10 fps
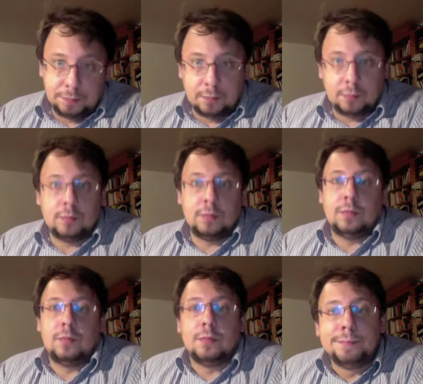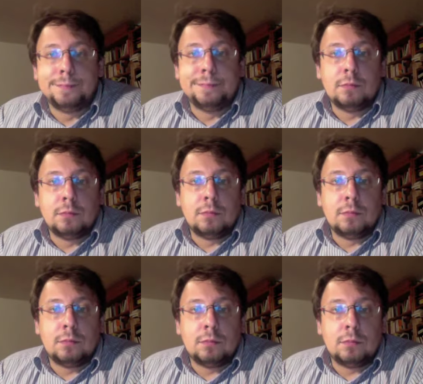
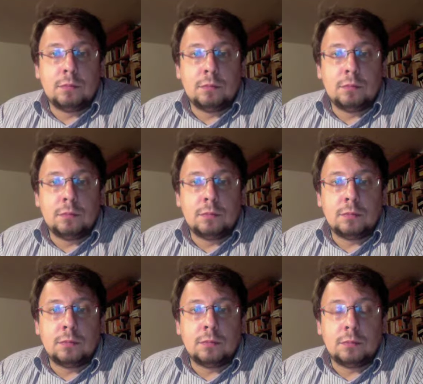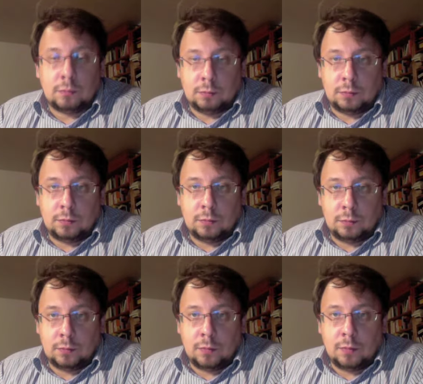
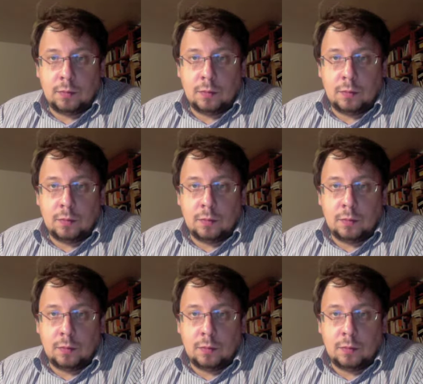No one is speaking in this clip.